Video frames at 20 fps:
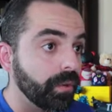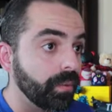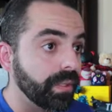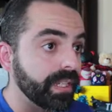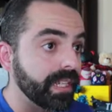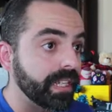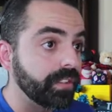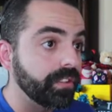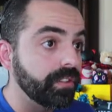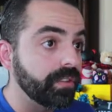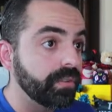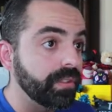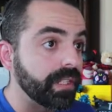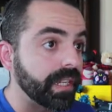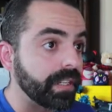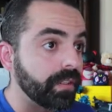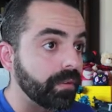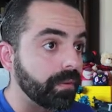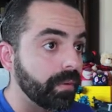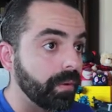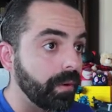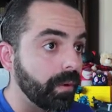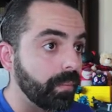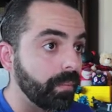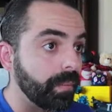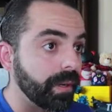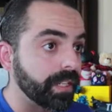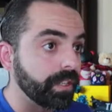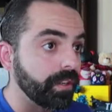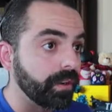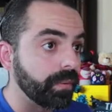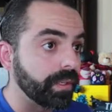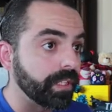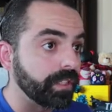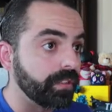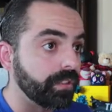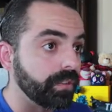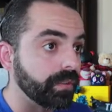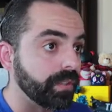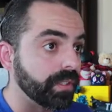We can do that by
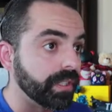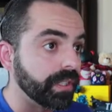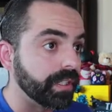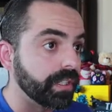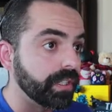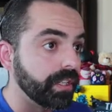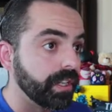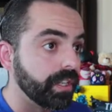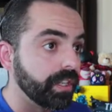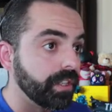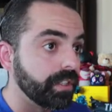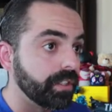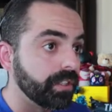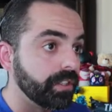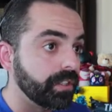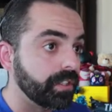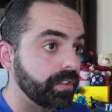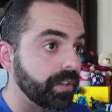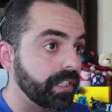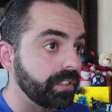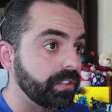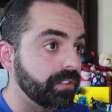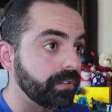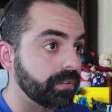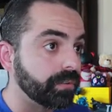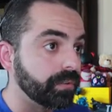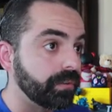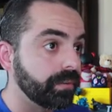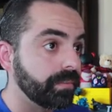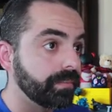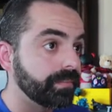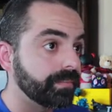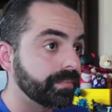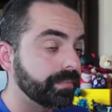going to the Trace tool.